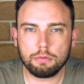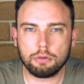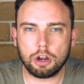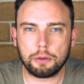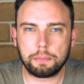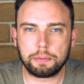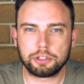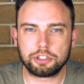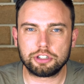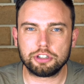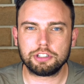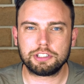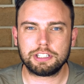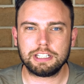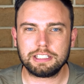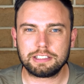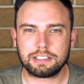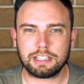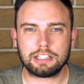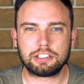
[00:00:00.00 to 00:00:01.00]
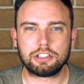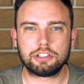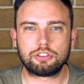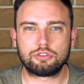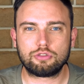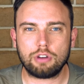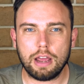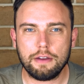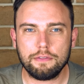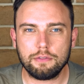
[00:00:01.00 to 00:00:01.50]
want to pursue things such as
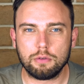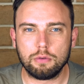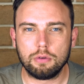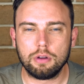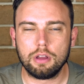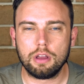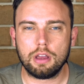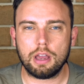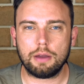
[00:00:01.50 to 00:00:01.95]
travel,